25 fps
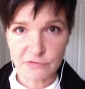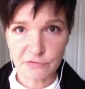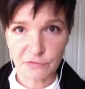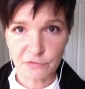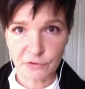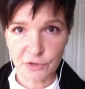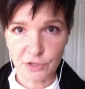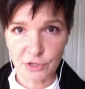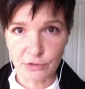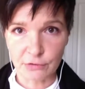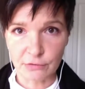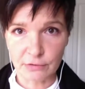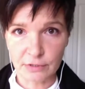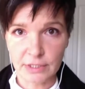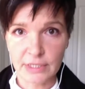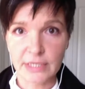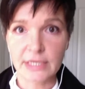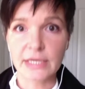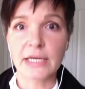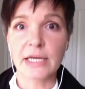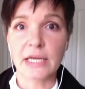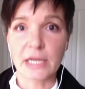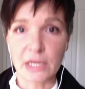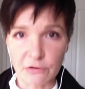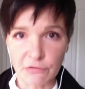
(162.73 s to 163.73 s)
If you're
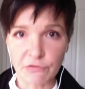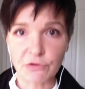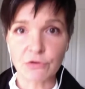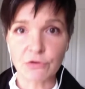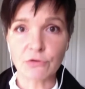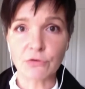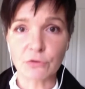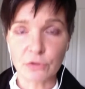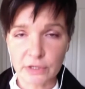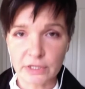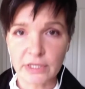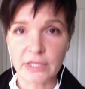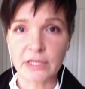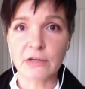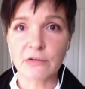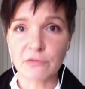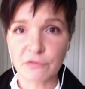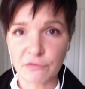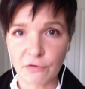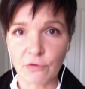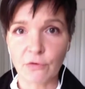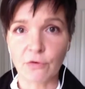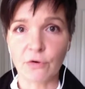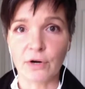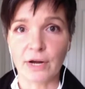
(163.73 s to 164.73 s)
looking for
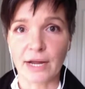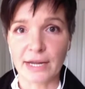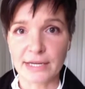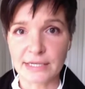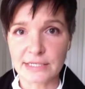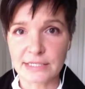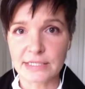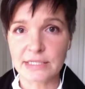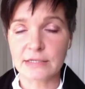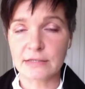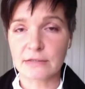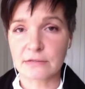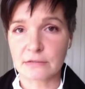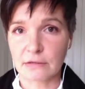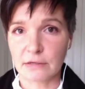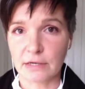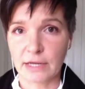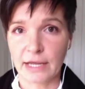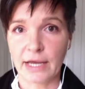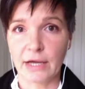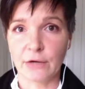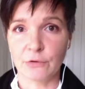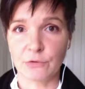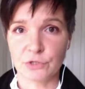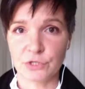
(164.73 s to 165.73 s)
ideas on how to,
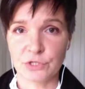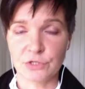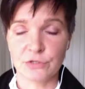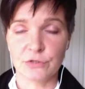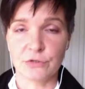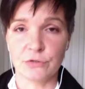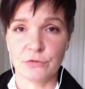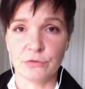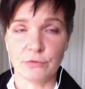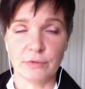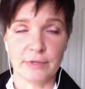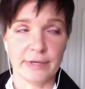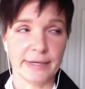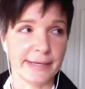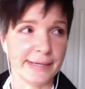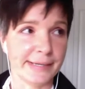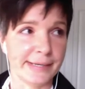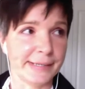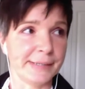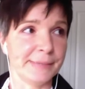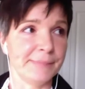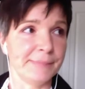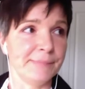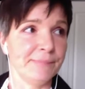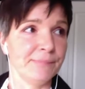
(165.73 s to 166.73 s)
um, you
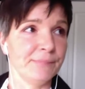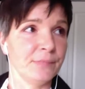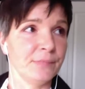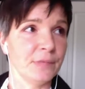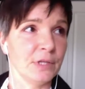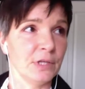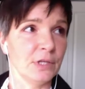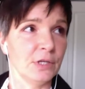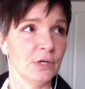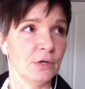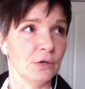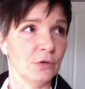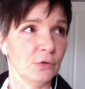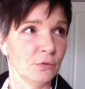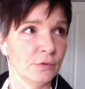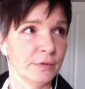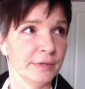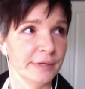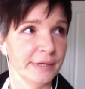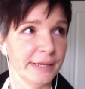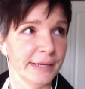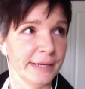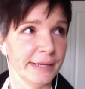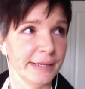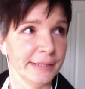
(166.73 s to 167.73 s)
know, uh,
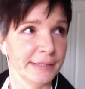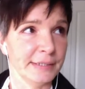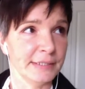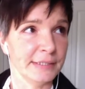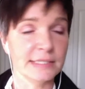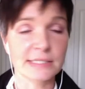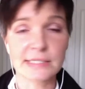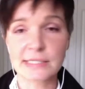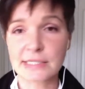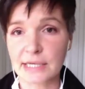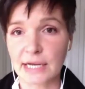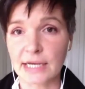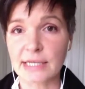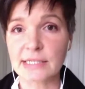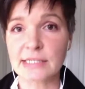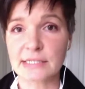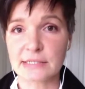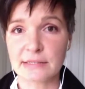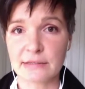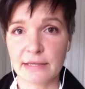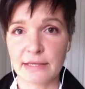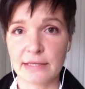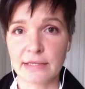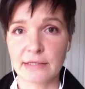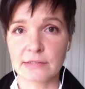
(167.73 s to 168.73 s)
discuss things
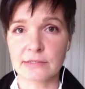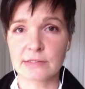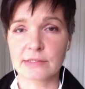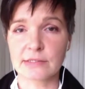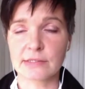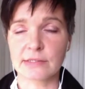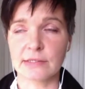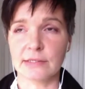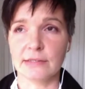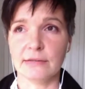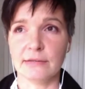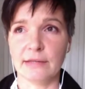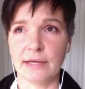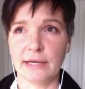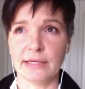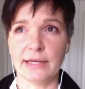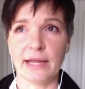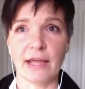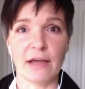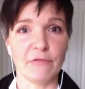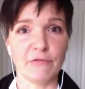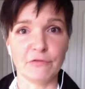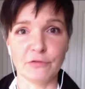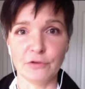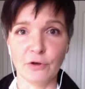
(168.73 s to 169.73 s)
have no relevance
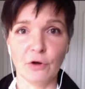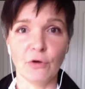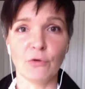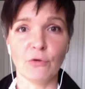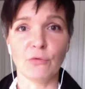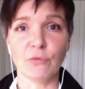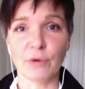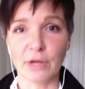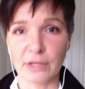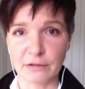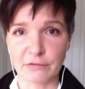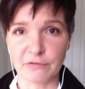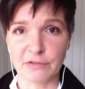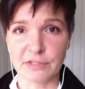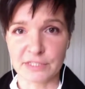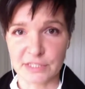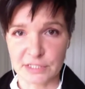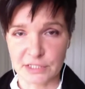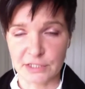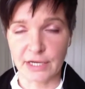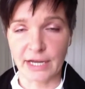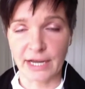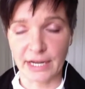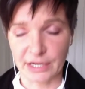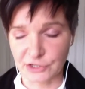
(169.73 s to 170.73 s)
to actually
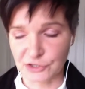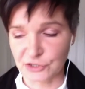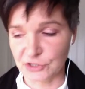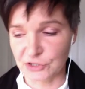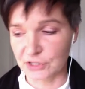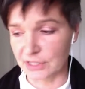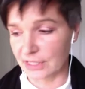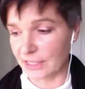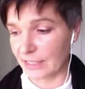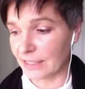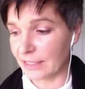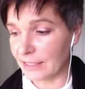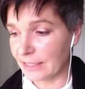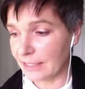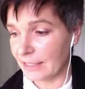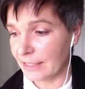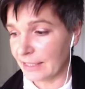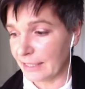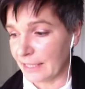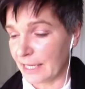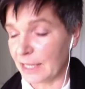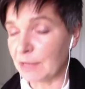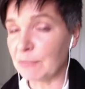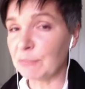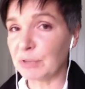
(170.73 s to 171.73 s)
implementation
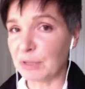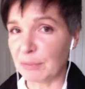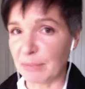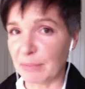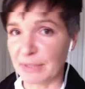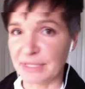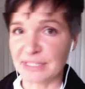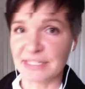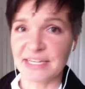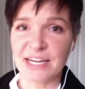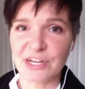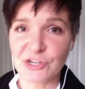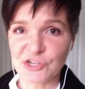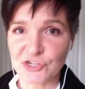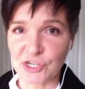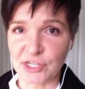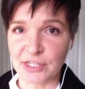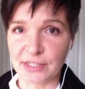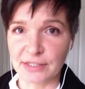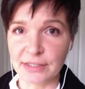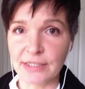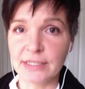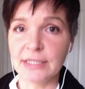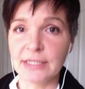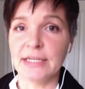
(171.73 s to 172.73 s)
and you're into
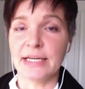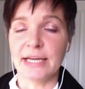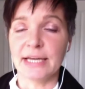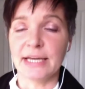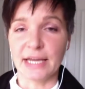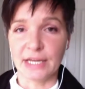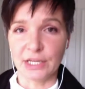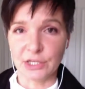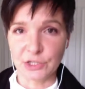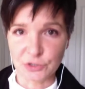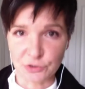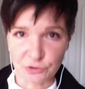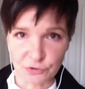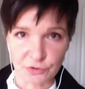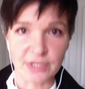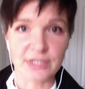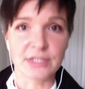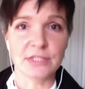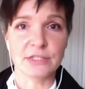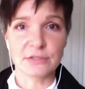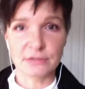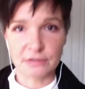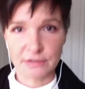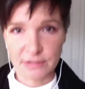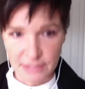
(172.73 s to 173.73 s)
the uh,
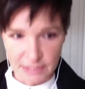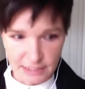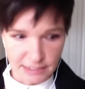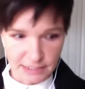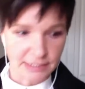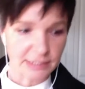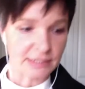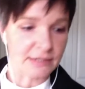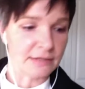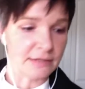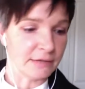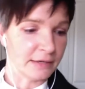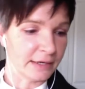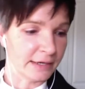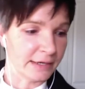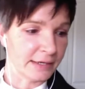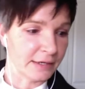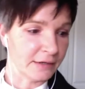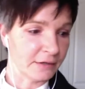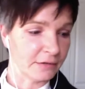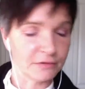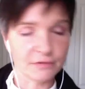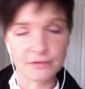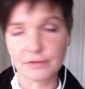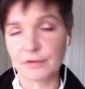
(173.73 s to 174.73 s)
theorizing of,
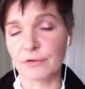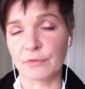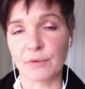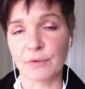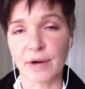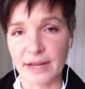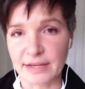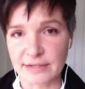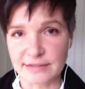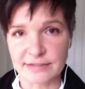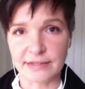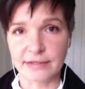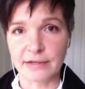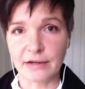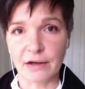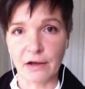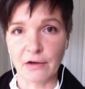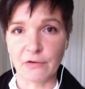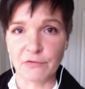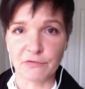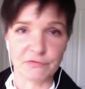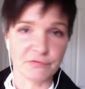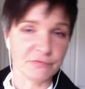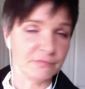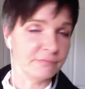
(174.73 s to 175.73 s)
of topics and
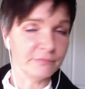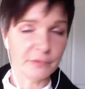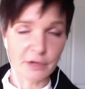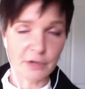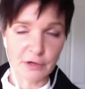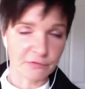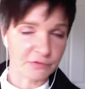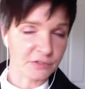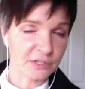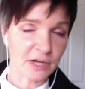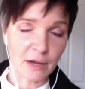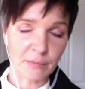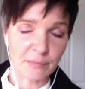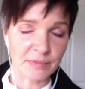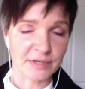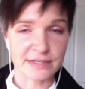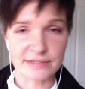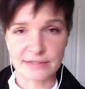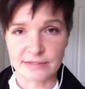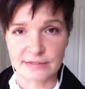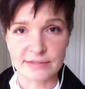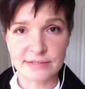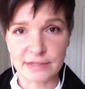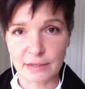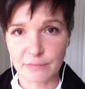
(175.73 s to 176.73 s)
subjects and
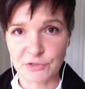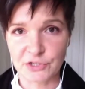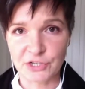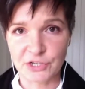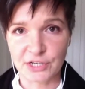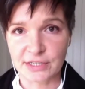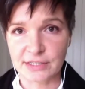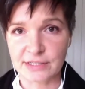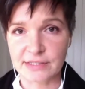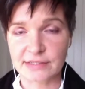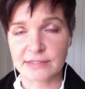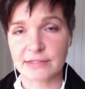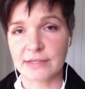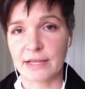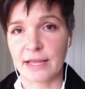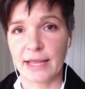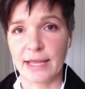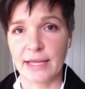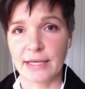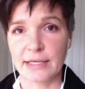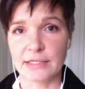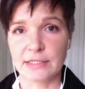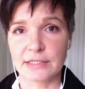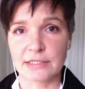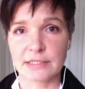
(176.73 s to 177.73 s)
um, not
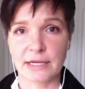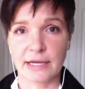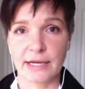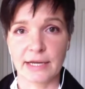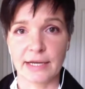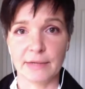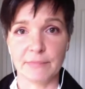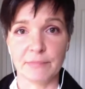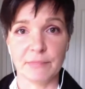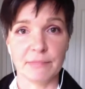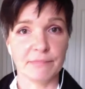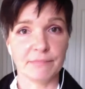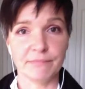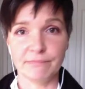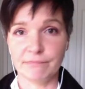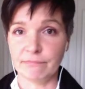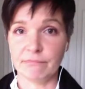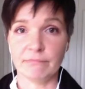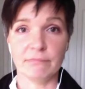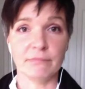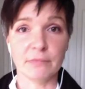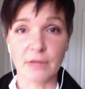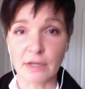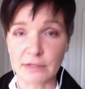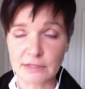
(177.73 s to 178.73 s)
solving any problems, then
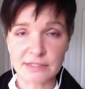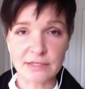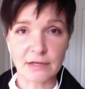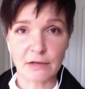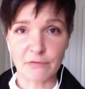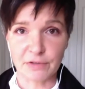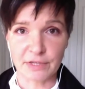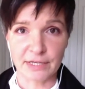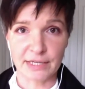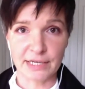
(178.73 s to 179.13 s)
this isn't for you.